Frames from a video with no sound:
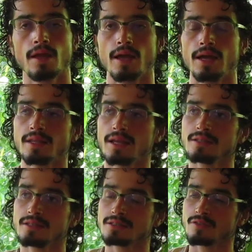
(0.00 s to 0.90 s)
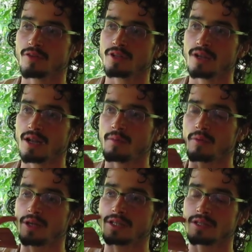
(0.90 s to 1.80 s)
And then this is further
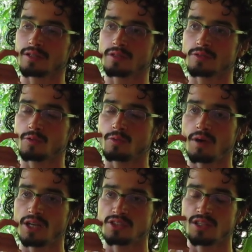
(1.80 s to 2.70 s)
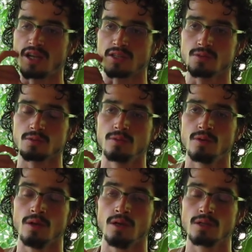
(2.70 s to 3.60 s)
elaborated into Maja Dhatu,
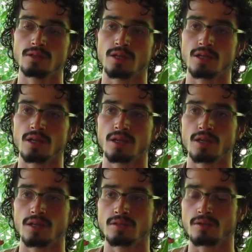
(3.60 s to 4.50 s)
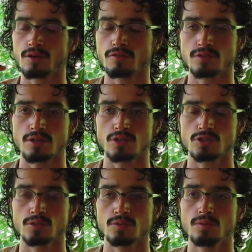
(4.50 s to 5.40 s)
the nerve
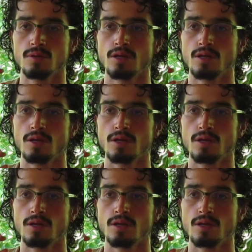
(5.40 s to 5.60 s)
tissue,